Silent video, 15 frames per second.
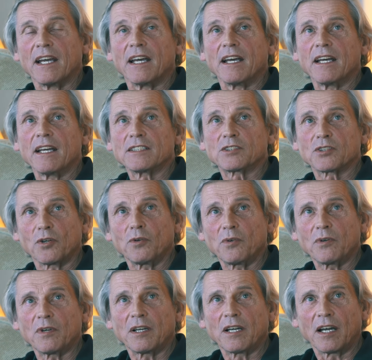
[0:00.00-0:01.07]
uh,
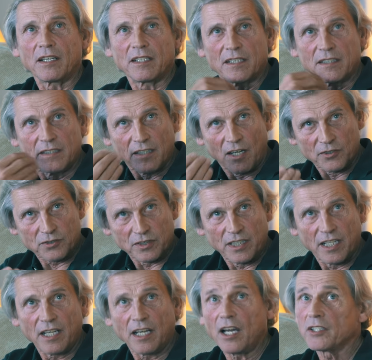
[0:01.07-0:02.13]
so I asked,
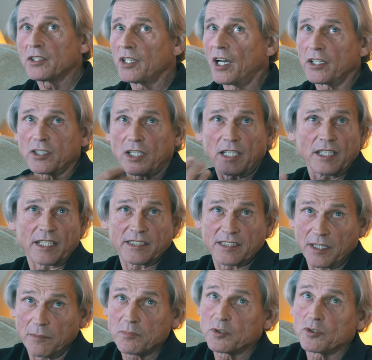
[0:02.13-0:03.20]
yeah, I, I, can
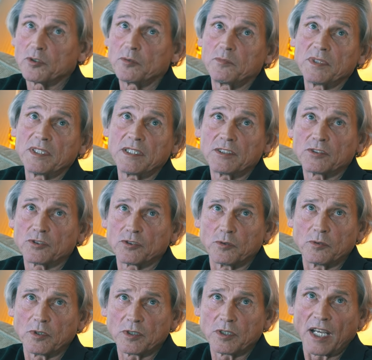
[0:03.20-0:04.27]
accept to be
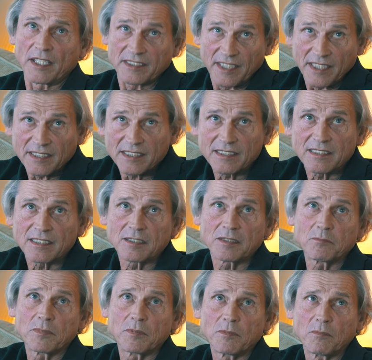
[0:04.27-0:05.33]
uh, assessed,
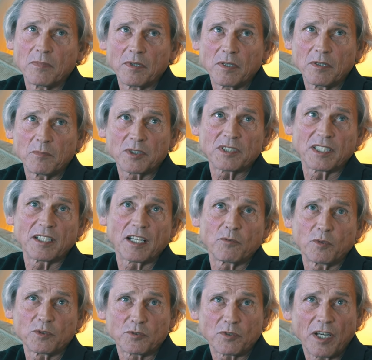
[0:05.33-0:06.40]
but then I
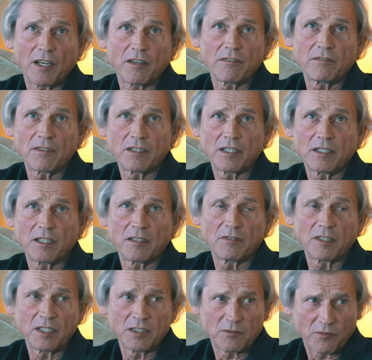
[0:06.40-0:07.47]
want to have uh,
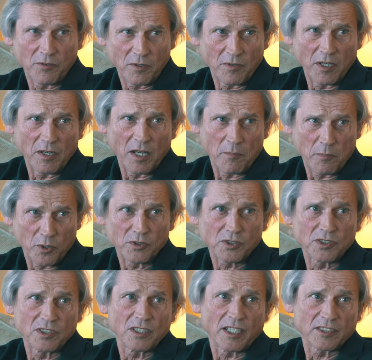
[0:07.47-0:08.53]
a
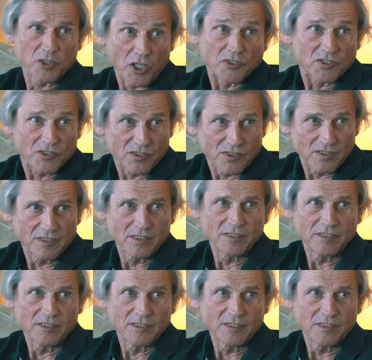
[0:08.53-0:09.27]
person I trust.